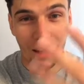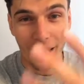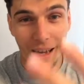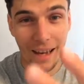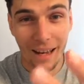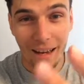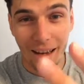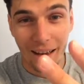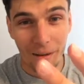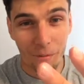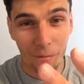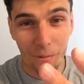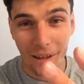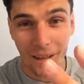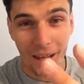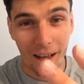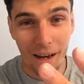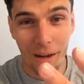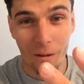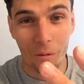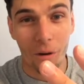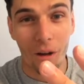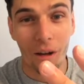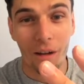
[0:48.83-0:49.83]
dealing with
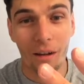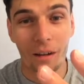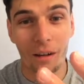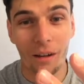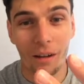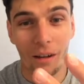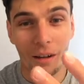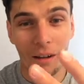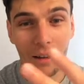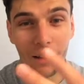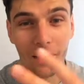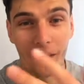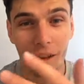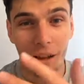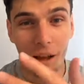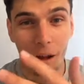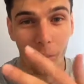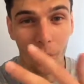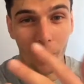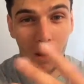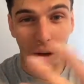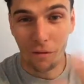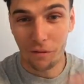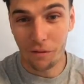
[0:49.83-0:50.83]
anyone
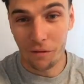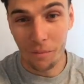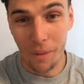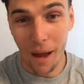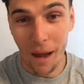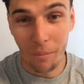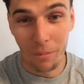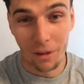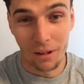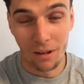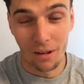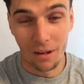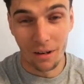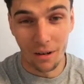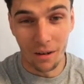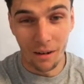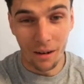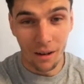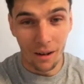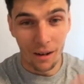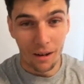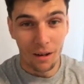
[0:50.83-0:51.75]
apart from Amazon.